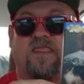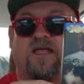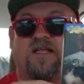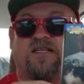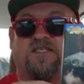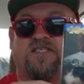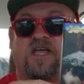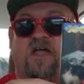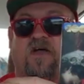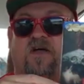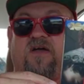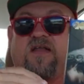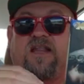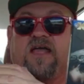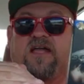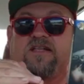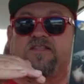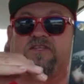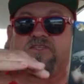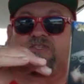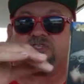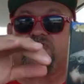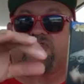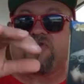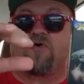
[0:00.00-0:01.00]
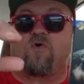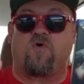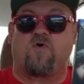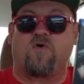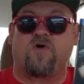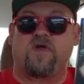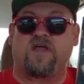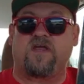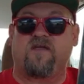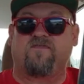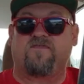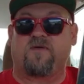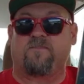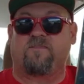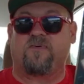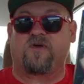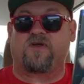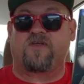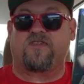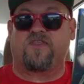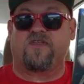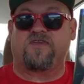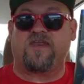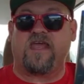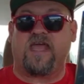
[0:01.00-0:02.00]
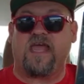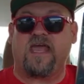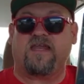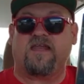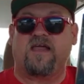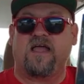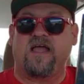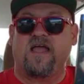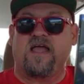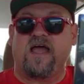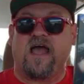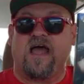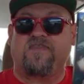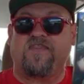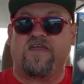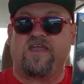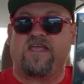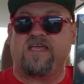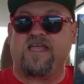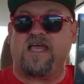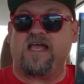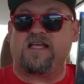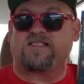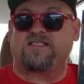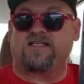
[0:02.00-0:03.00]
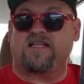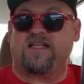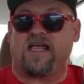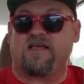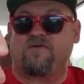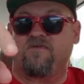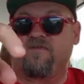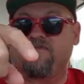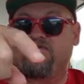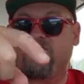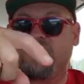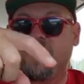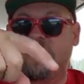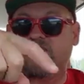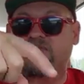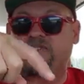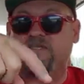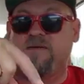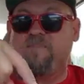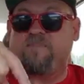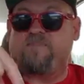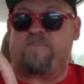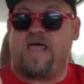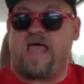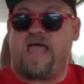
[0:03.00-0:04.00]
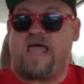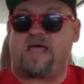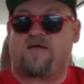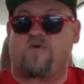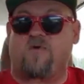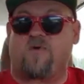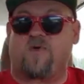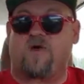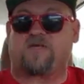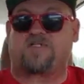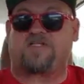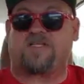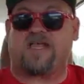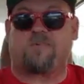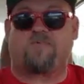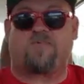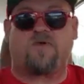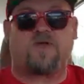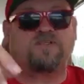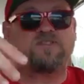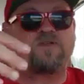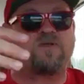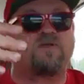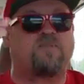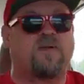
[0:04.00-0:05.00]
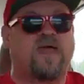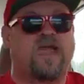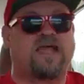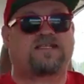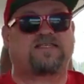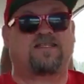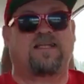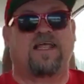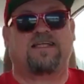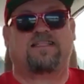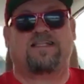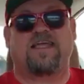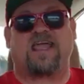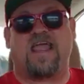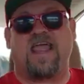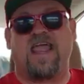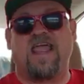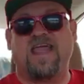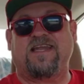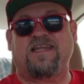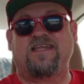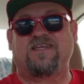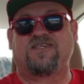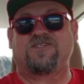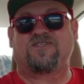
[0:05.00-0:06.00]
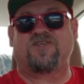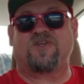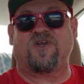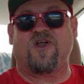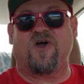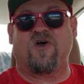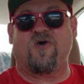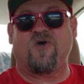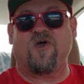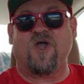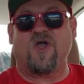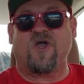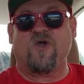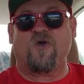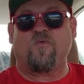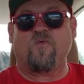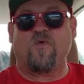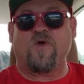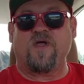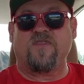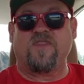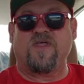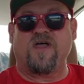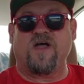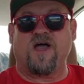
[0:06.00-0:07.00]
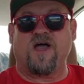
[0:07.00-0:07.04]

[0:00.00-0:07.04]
and telling like the story of the Book of the Dead. I think he has to like reverse it backwards, like brings you back to like the 80s, you know, with